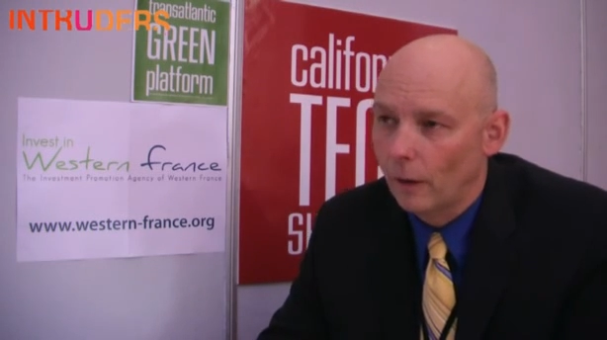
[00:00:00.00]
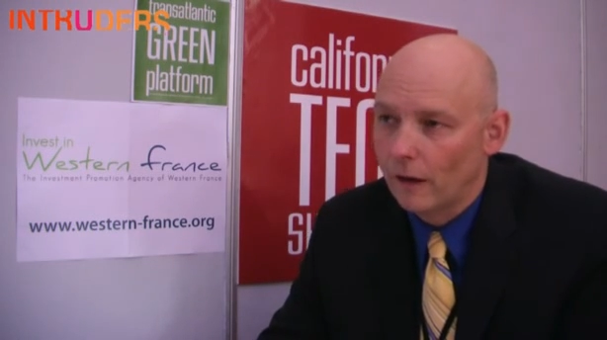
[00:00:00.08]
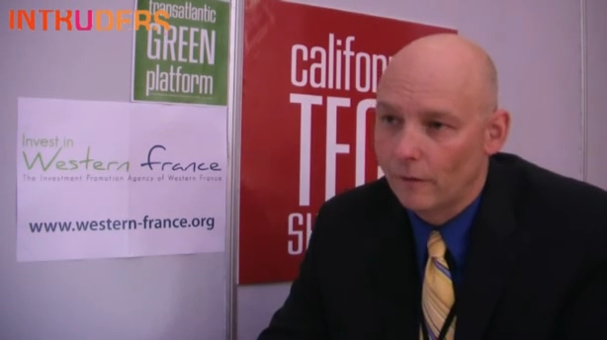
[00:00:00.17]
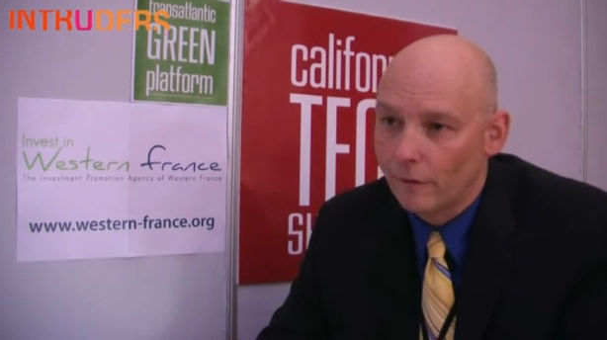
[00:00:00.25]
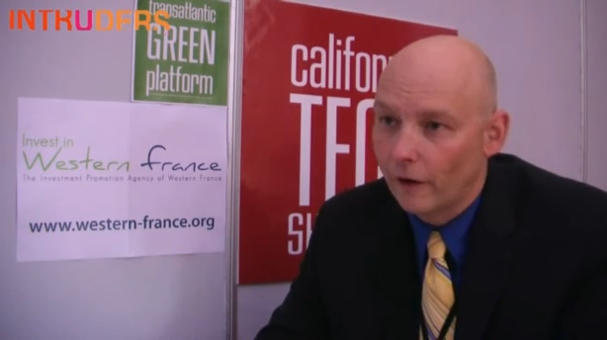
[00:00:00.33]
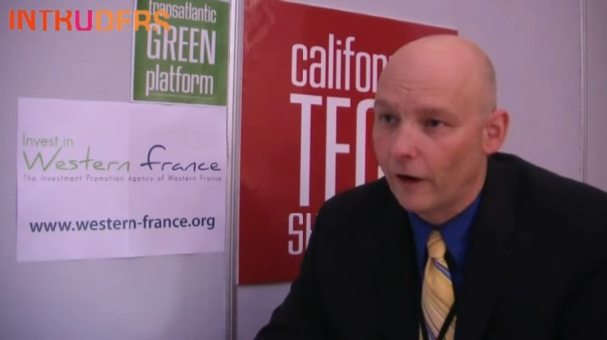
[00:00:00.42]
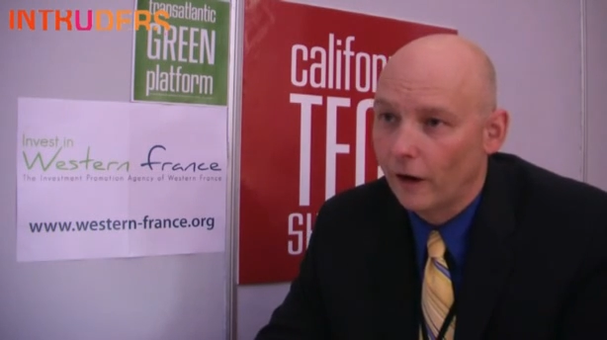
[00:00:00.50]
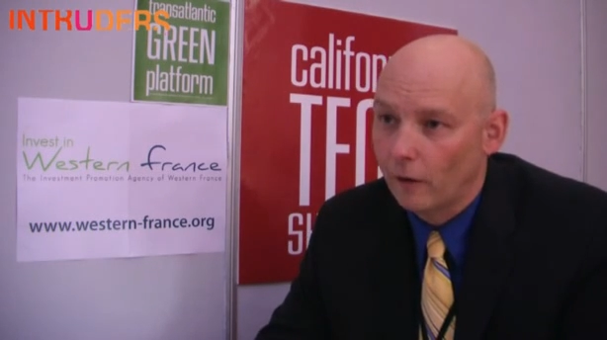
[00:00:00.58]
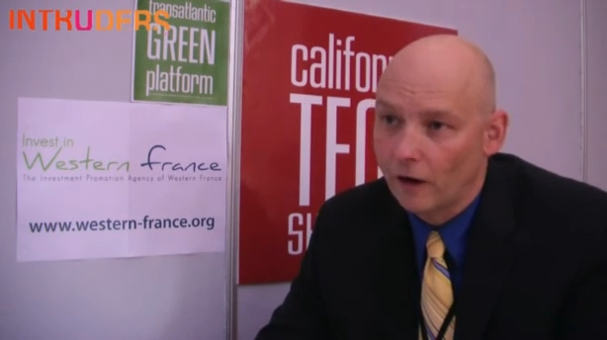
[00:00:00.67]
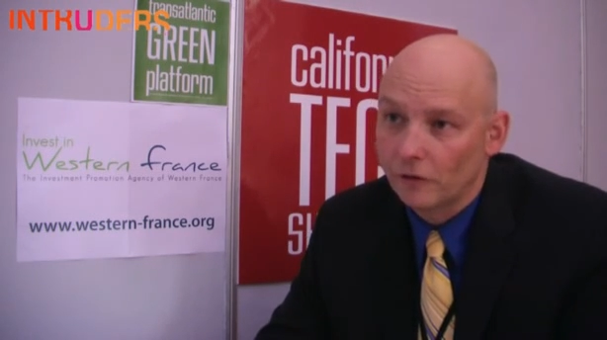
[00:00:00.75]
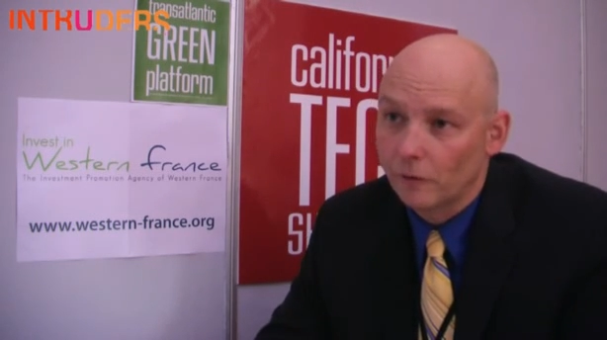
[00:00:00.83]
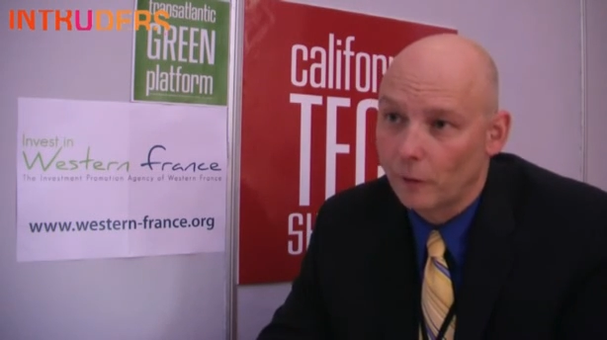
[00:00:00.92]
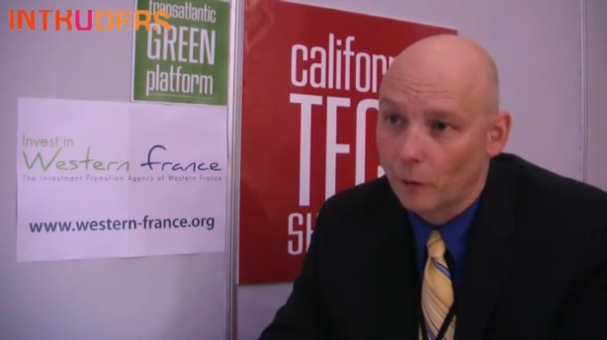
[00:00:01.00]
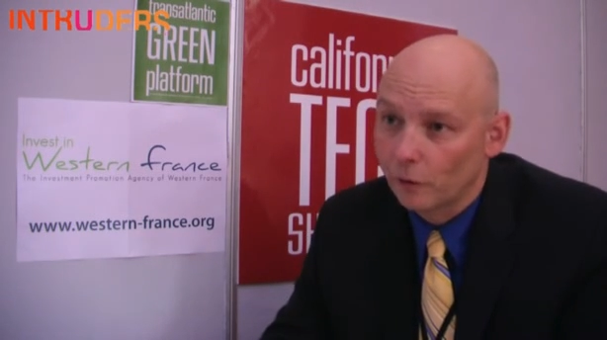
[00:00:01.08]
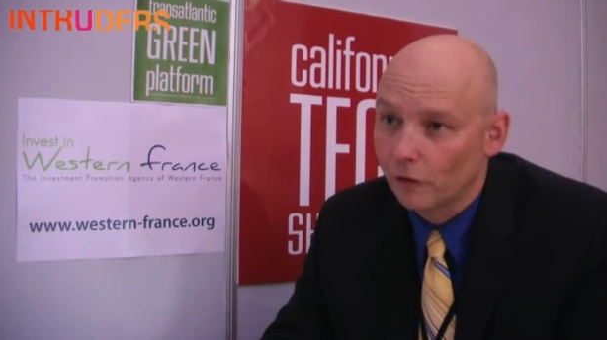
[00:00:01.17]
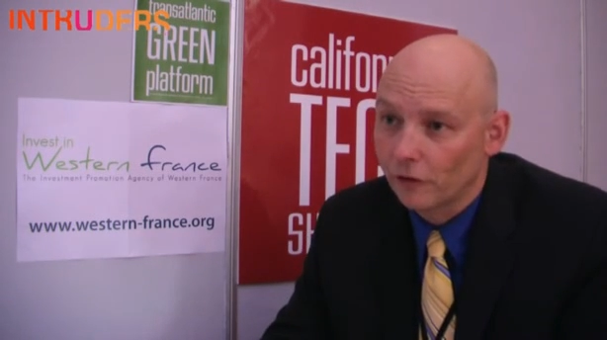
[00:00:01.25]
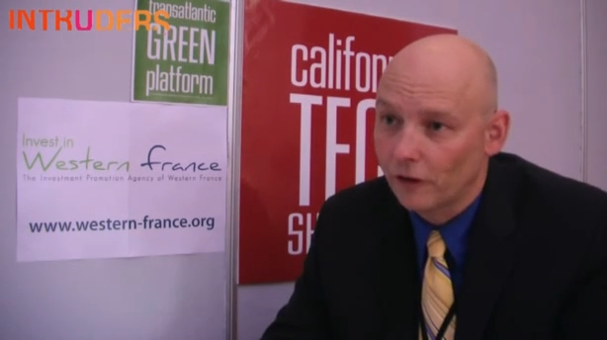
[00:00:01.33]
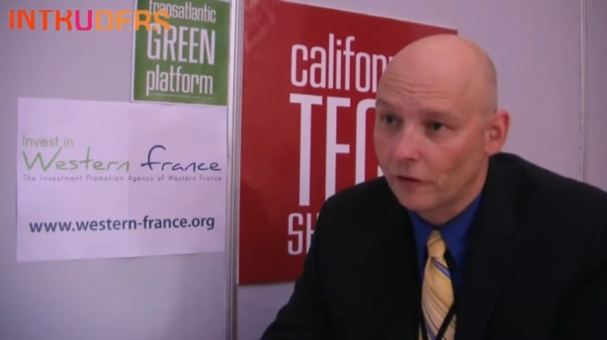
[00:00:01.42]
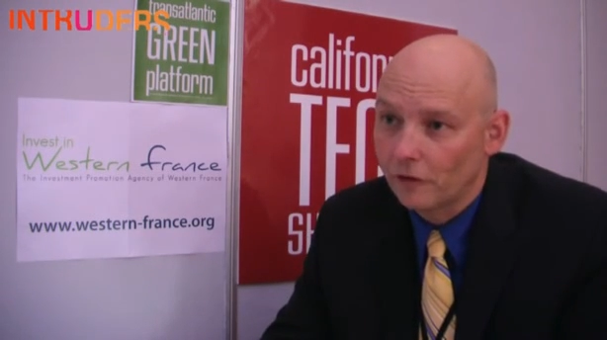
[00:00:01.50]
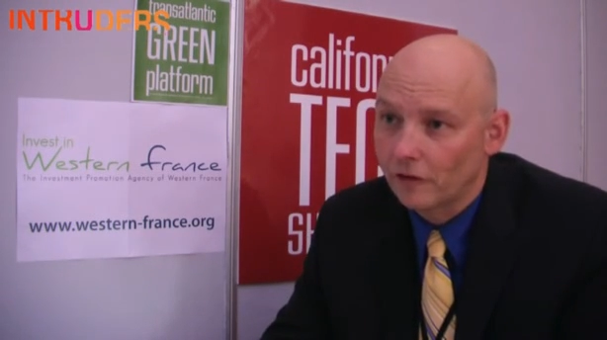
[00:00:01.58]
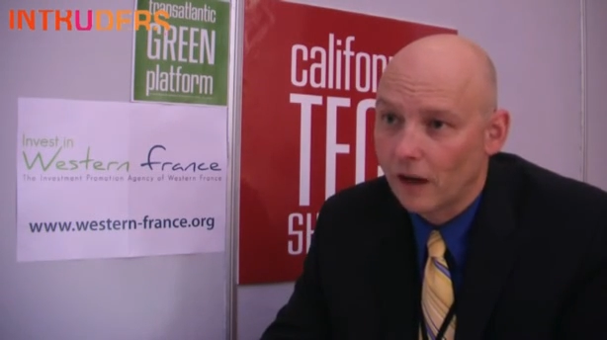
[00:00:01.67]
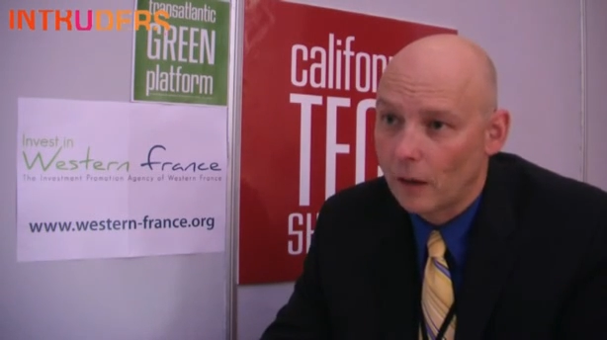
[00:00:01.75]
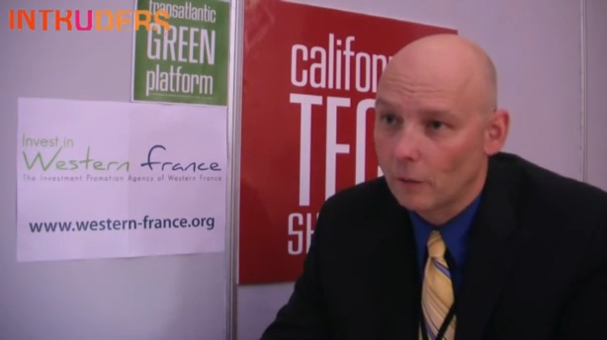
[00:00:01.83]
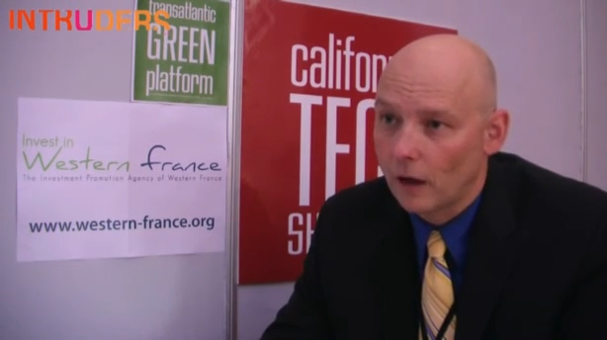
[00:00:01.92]
we have a very aggressive commercialization
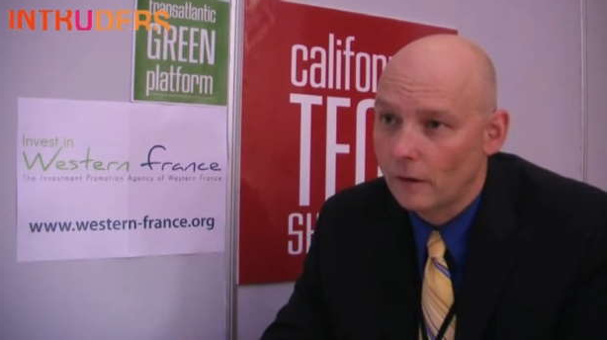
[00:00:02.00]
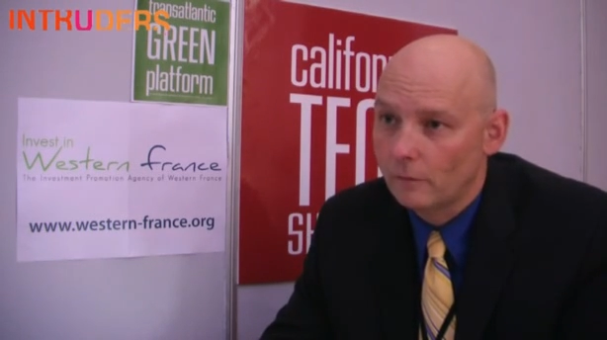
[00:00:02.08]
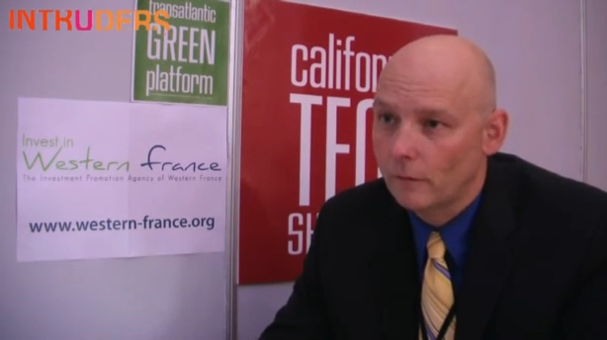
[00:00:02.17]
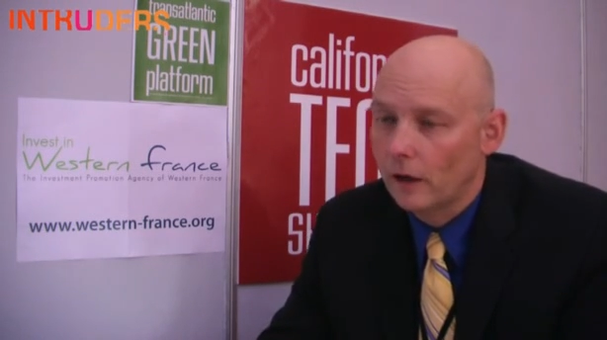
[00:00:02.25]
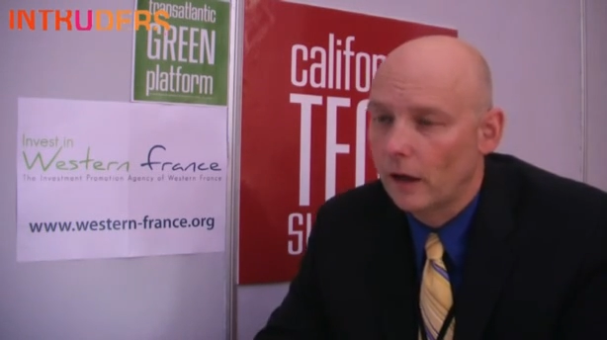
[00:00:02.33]
timeline,